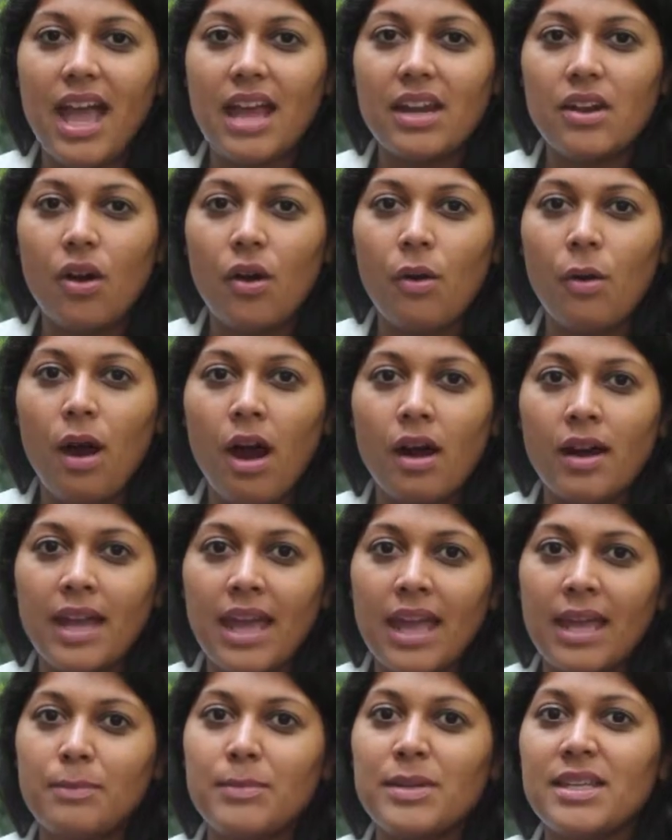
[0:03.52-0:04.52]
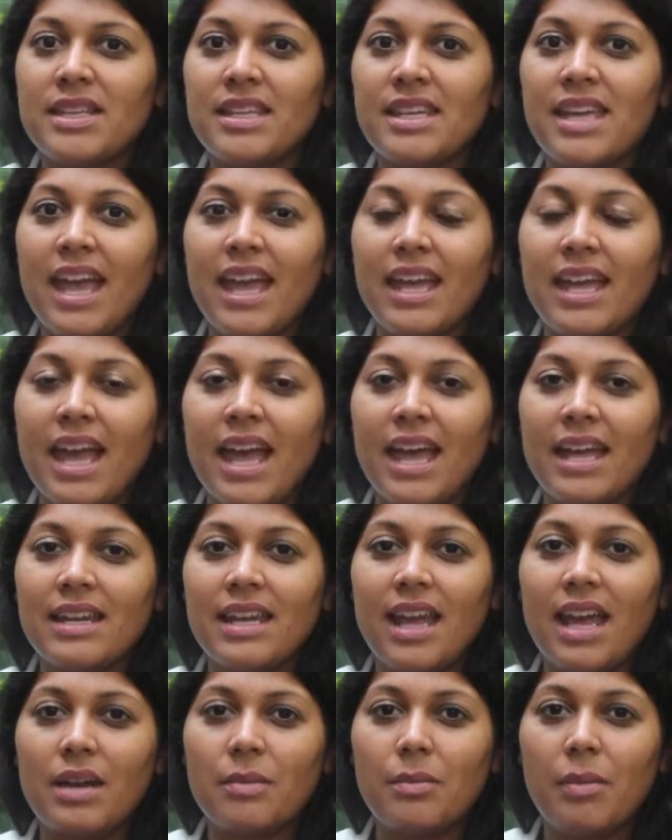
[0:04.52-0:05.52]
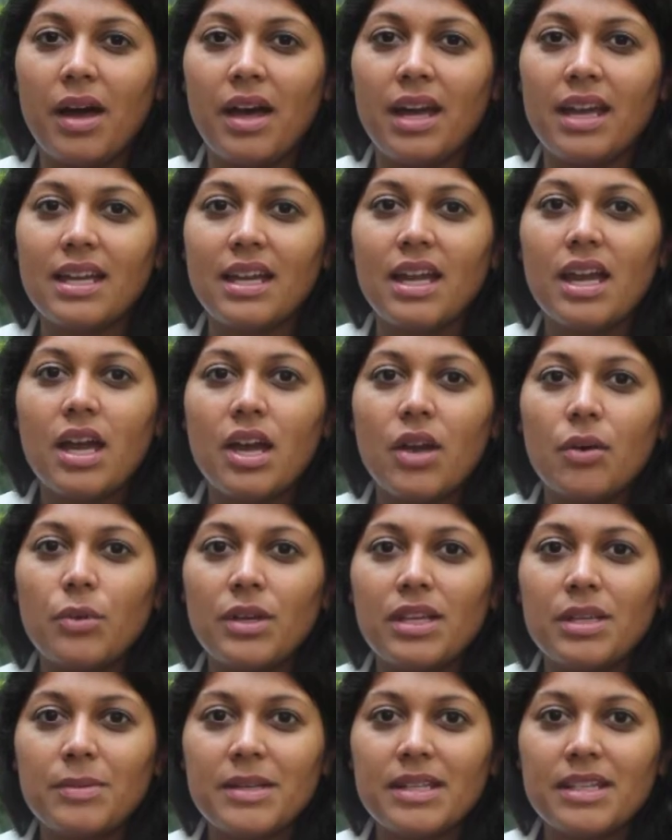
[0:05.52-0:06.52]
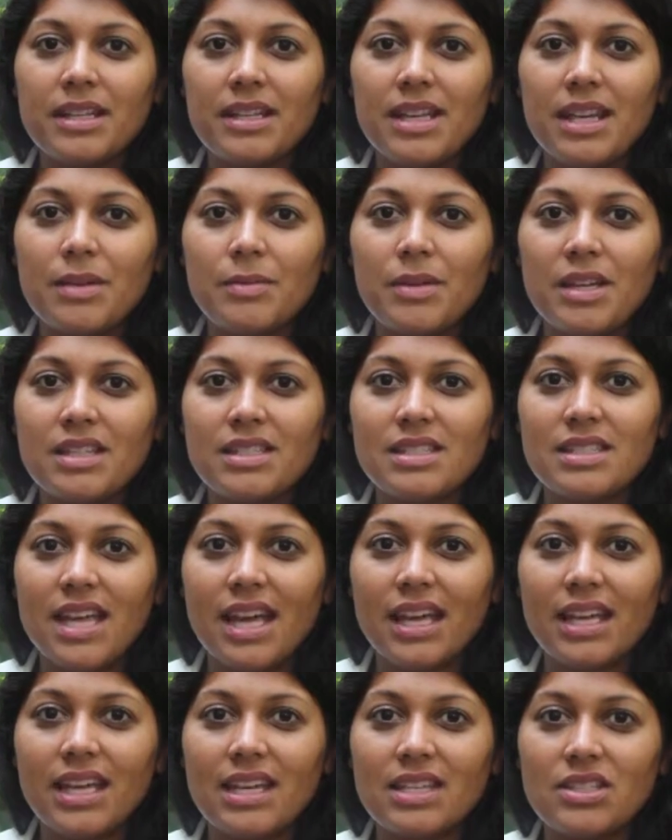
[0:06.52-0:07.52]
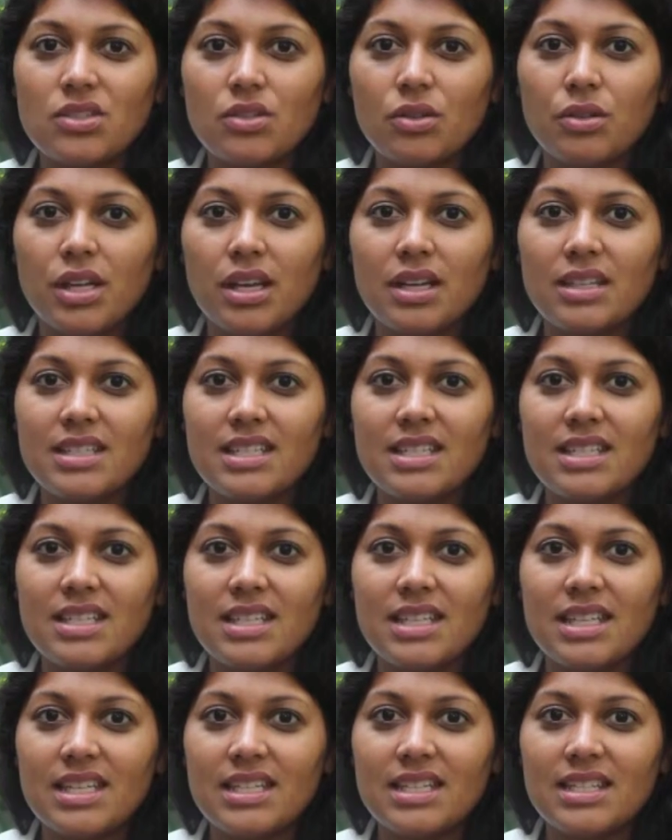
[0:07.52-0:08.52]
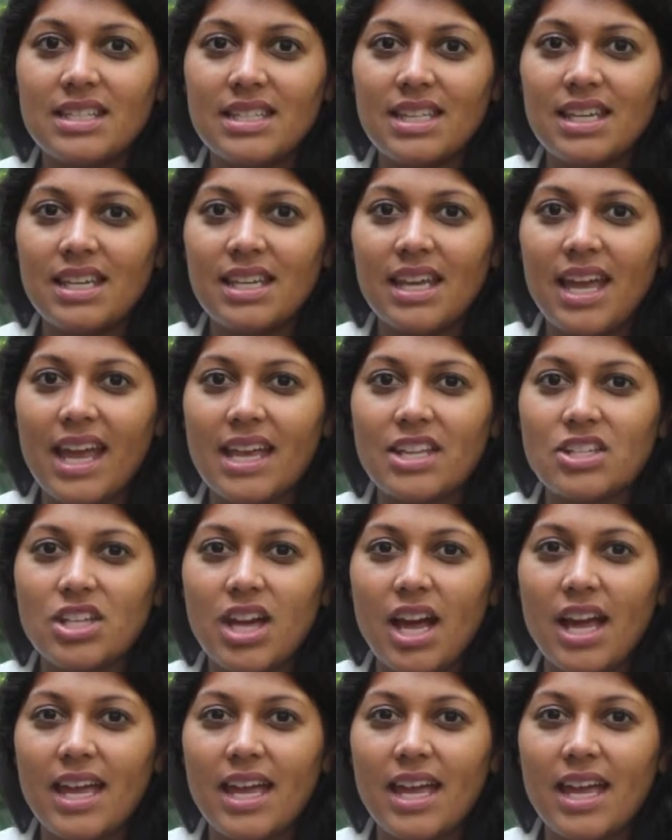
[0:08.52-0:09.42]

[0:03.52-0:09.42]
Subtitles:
N-O-R-A-B-E-A-N, and my Wikipedia name is Tech Historia, T-E-C-H-I-S-T-O-R-I-A.